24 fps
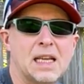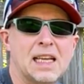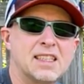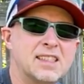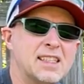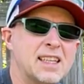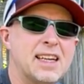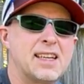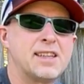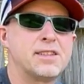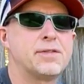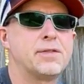In
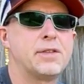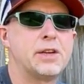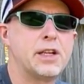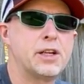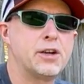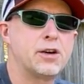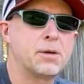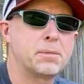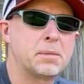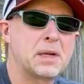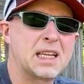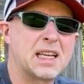today's
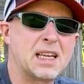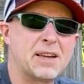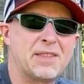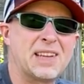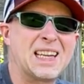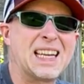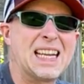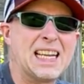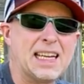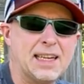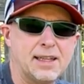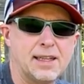video, I'm going to give
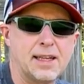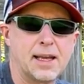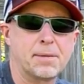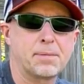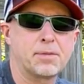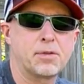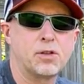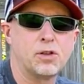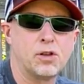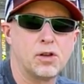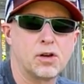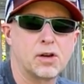an
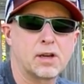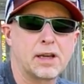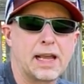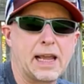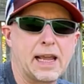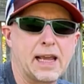in-depth look